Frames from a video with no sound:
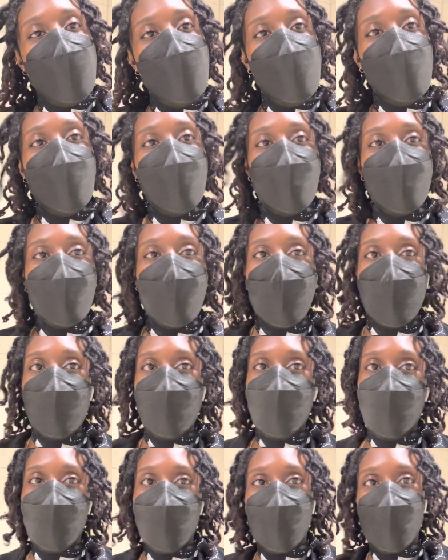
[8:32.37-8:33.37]
So
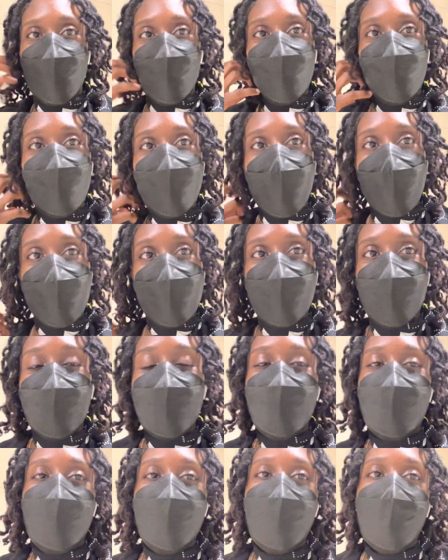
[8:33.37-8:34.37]
I'll show you guys
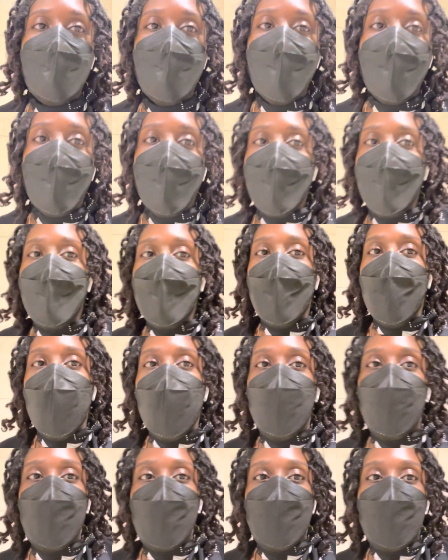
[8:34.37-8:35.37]

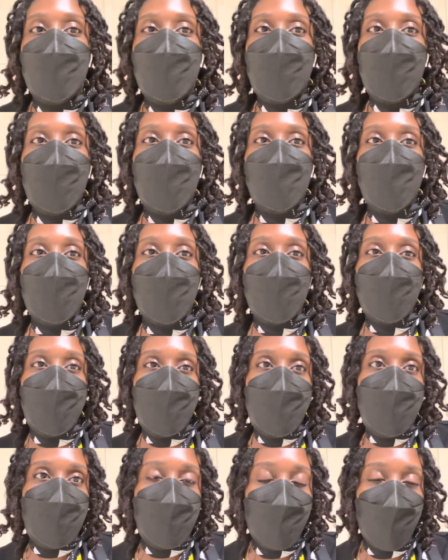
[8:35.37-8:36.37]
how they look when I
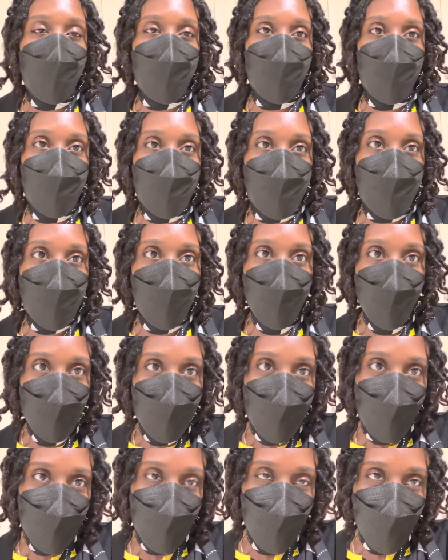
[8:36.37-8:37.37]
get to my
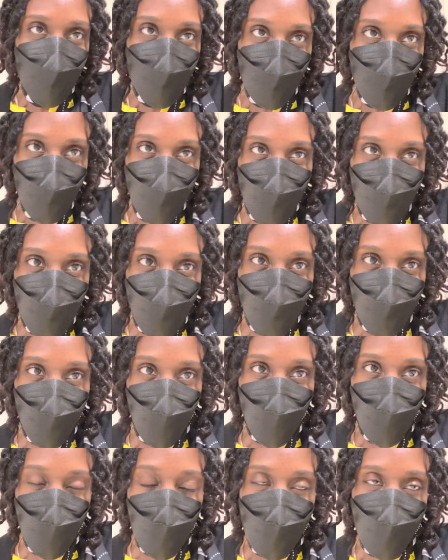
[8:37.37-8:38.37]
hotel,
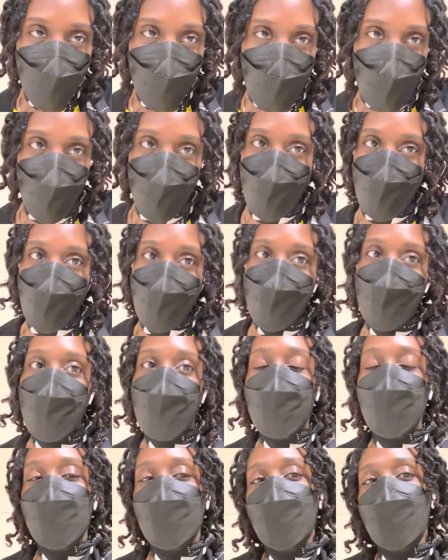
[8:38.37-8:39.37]
if I ever get
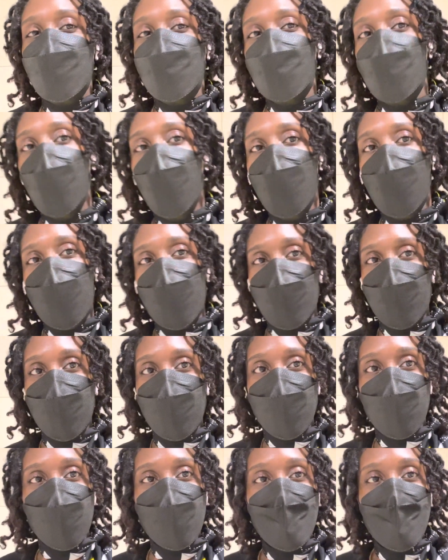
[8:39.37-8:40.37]
there. But
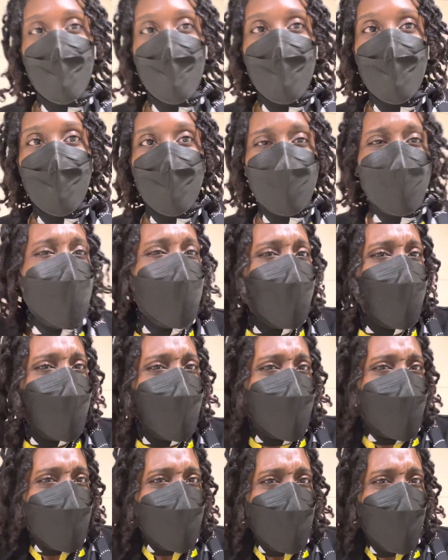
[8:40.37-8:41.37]
yeah, I
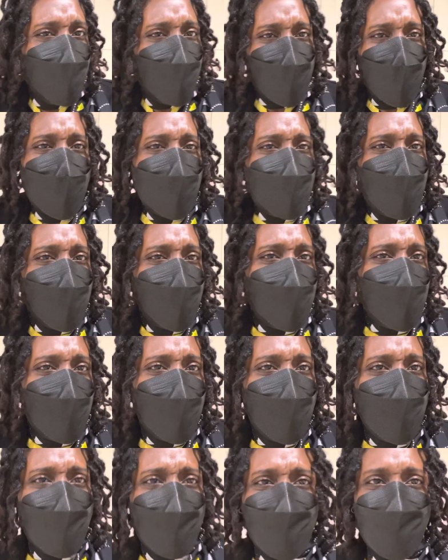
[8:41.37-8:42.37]
guess I'm vlogging
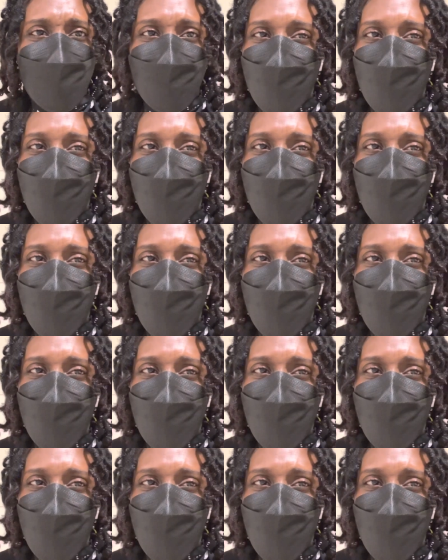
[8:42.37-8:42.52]
now.